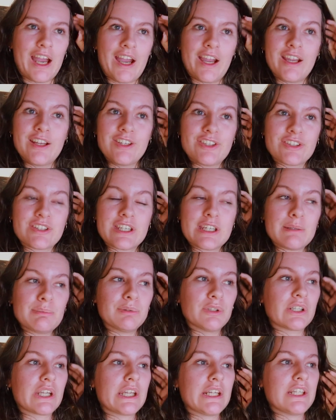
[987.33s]
I just keep
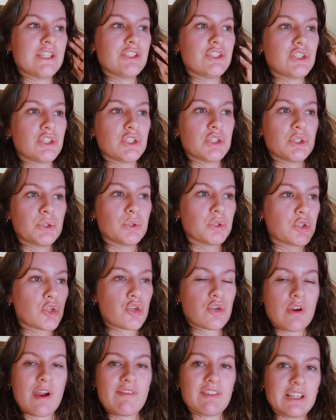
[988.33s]
looking into
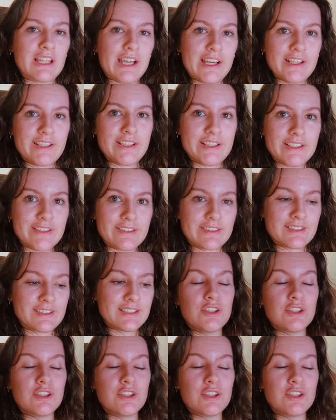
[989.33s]
travel ideas.